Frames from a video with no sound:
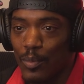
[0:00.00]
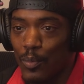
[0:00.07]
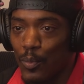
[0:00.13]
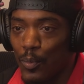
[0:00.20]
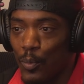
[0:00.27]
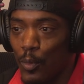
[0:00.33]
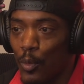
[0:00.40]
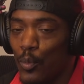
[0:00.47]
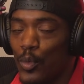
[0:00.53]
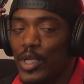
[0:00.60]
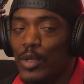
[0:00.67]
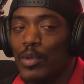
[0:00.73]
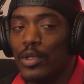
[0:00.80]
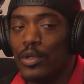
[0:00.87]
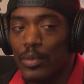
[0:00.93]
what
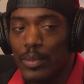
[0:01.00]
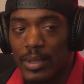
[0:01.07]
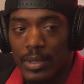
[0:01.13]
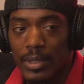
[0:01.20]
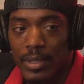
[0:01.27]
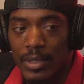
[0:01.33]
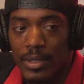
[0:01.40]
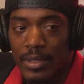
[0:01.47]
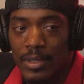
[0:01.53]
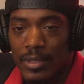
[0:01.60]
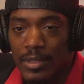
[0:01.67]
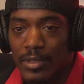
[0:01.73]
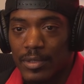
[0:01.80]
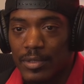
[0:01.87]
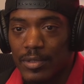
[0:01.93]
we were doing.
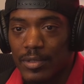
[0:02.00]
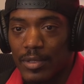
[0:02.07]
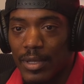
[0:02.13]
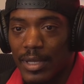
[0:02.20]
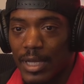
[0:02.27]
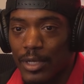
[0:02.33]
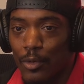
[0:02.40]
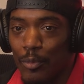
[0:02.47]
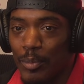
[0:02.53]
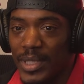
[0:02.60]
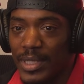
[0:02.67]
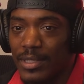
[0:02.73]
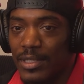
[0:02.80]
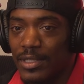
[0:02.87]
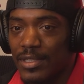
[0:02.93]
And I don't
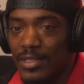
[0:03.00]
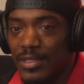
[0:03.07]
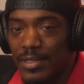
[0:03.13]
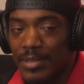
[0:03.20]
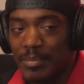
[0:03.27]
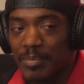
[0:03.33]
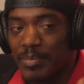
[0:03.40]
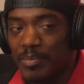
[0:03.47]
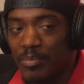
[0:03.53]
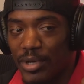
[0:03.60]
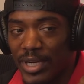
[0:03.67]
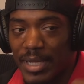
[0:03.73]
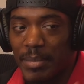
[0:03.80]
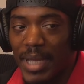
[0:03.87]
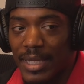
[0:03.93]
mean to just
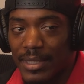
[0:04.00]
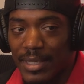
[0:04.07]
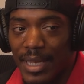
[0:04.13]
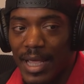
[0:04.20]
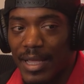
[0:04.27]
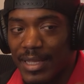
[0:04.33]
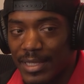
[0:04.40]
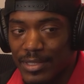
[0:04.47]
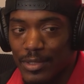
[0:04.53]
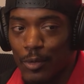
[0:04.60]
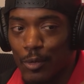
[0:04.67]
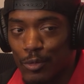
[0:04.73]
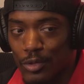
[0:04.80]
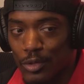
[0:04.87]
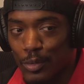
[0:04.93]
bring it back to like his
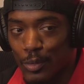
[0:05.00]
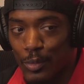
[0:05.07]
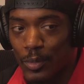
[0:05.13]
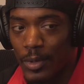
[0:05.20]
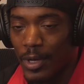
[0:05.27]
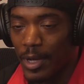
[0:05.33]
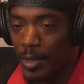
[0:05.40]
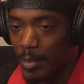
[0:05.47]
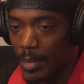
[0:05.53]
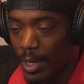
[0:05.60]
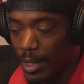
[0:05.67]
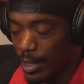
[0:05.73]
old school, but